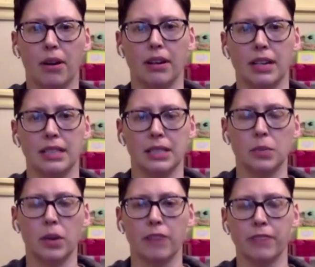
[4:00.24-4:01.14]
on
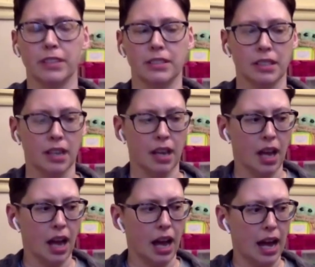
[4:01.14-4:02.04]
one. our friends
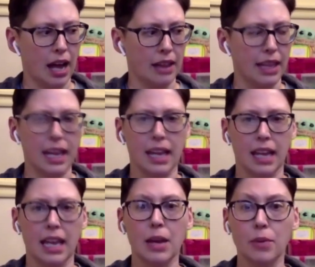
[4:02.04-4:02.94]
uh, they
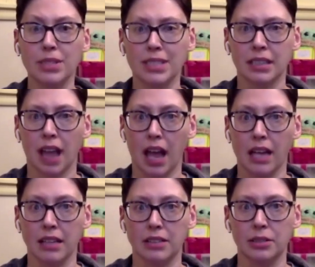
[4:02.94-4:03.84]
he was in
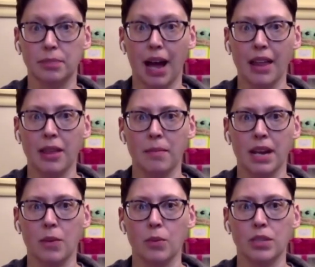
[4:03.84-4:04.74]
line to buy them and
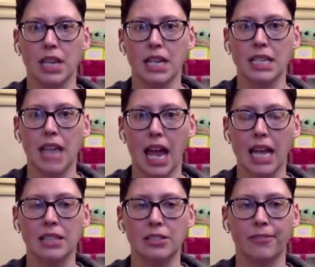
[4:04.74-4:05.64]
it was like
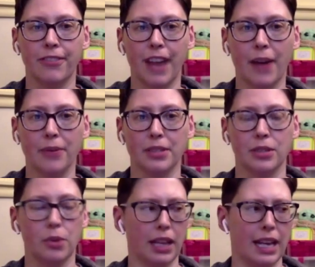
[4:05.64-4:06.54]
tens of thousands
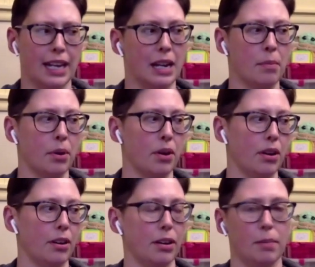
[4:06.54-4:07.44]
you are like
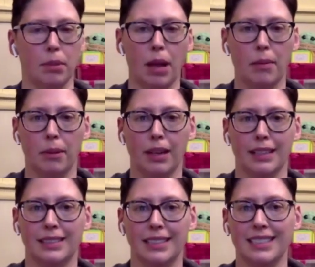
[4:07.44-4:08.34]
number blah blah, blah like
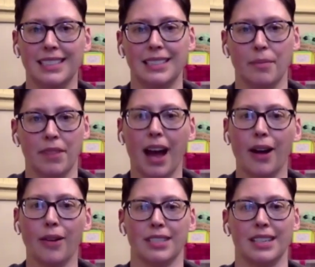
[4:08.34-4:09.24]
60 mm-hmm. some
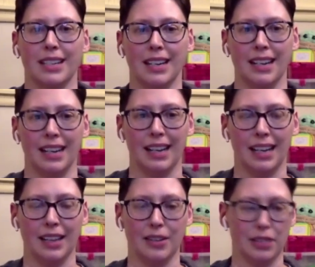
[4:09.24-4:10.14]
thousand
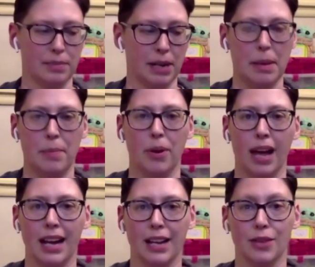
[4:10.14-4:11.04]
and there's this many people
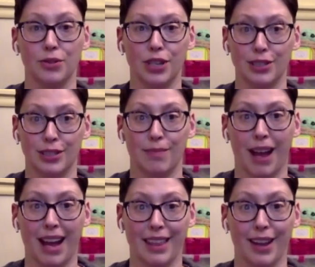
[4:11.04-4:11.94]
ahead of you just to
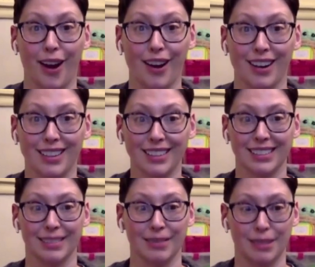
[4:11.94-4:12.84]
buy the card
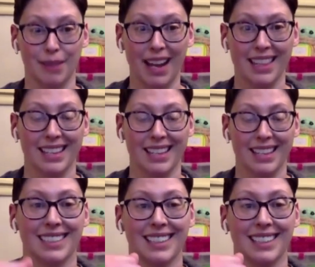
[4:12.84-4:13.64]
yeah to buy these